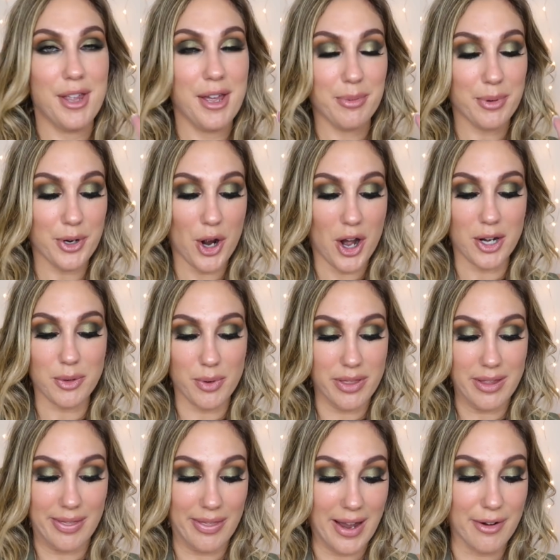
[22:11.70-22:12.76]
They were gone
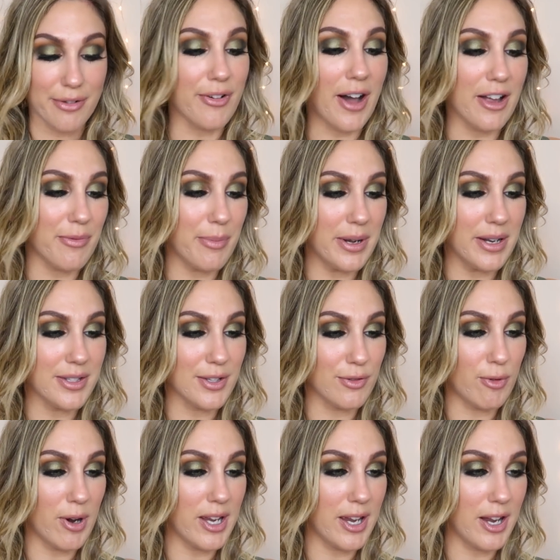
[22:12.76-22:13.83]
within like five minutes
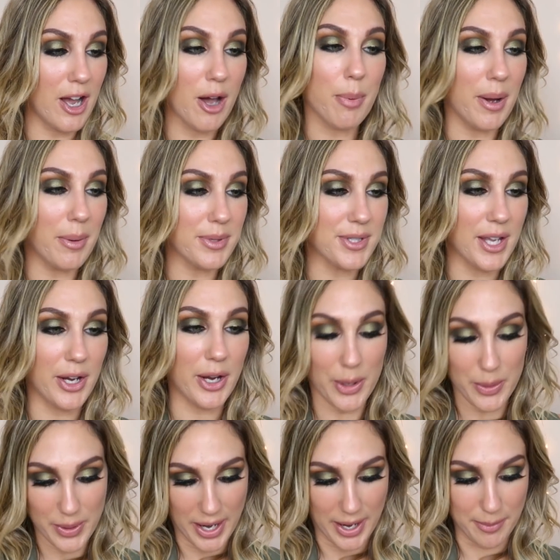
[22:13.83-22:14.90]
of waking up. I was like,
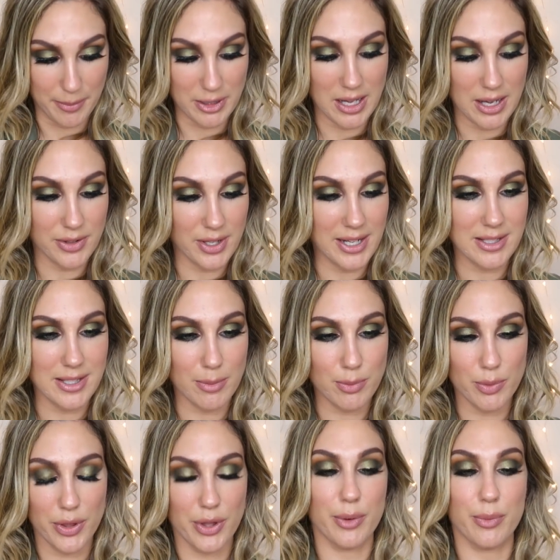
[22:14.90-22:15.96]
okay, I'm glad that I
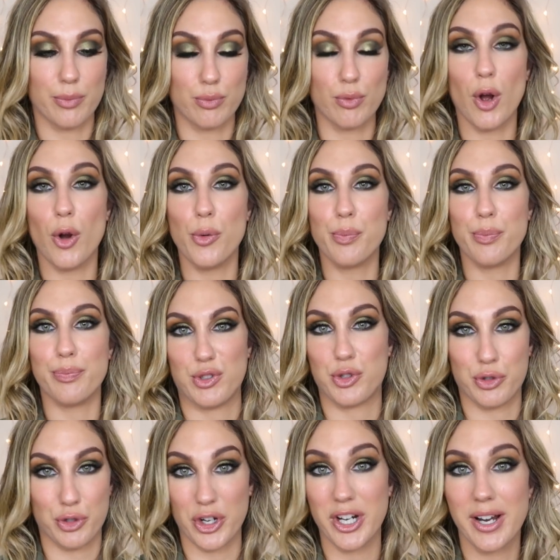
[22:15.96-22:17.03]
slept with a robe
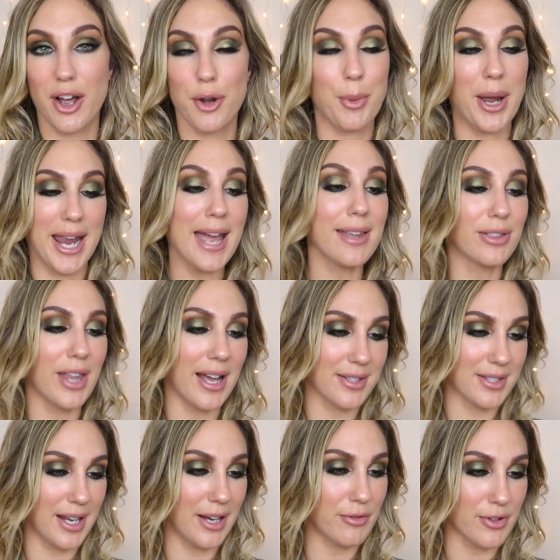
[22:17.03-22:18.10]
string on my head
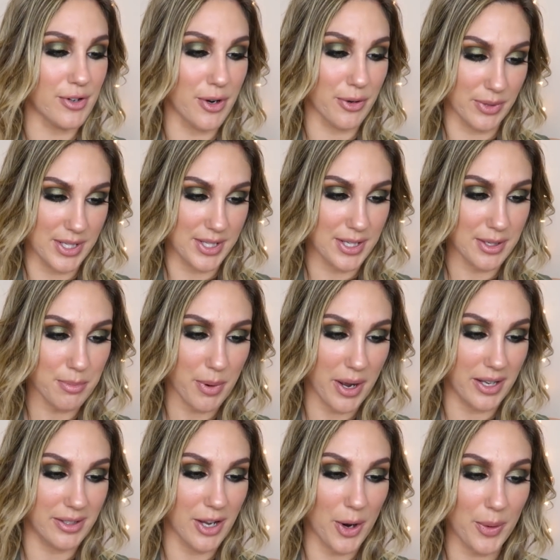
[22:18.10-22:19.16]
last night for no reason,
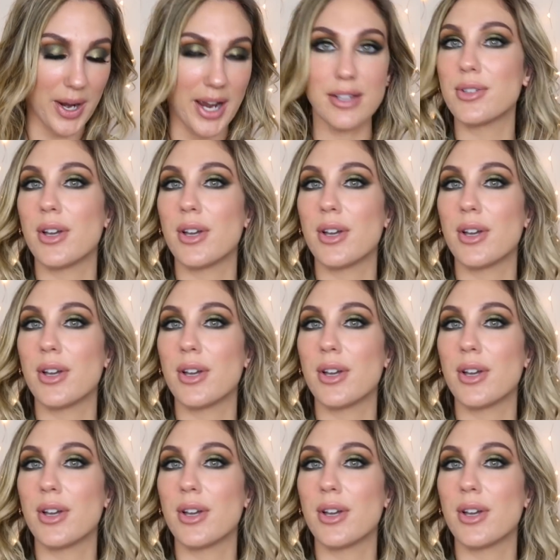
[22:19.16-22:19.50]
but okay.